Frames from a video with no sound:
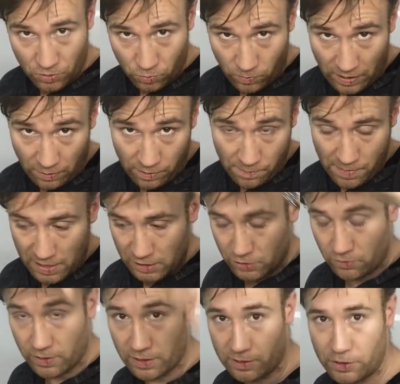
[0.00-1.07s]
where we're
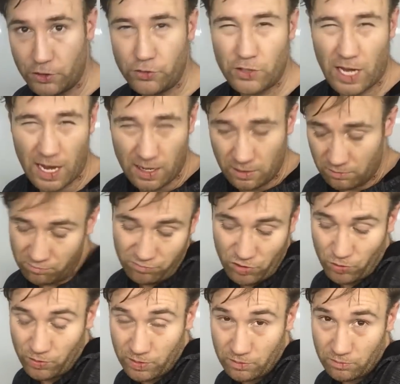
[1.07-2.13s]
measuring. You can
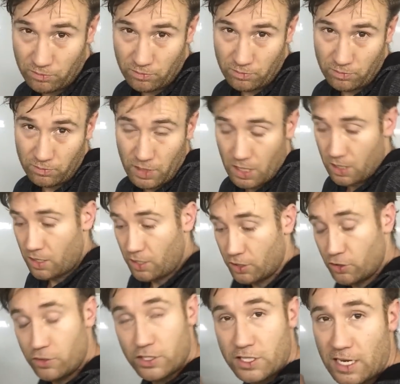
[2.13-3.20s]
do it. You can
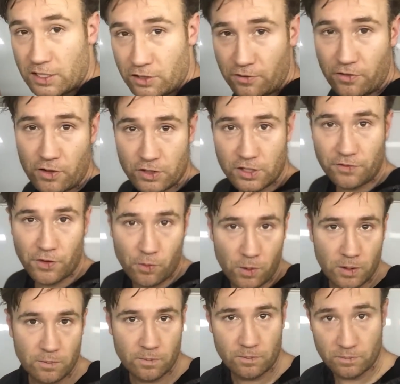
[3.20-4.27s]
do the stencil first if you
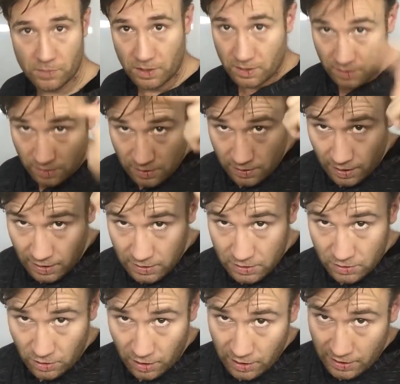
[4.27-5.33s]
want and
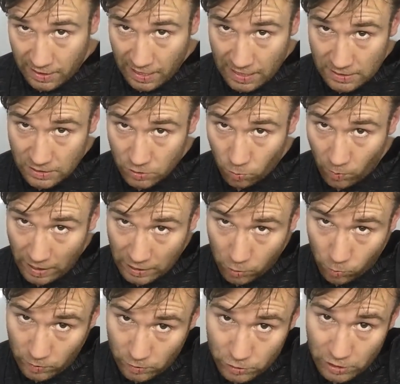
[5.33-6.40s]
just kind of guess where you
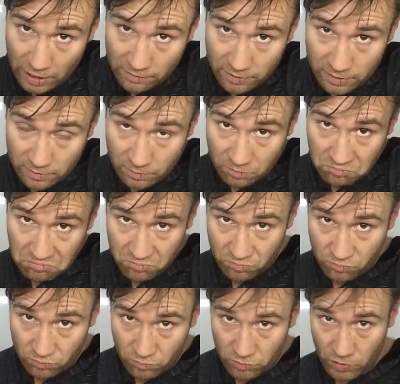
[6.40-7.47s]
will shave it.
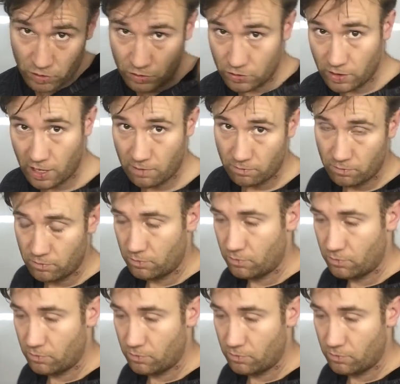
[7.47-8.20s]
You could do that.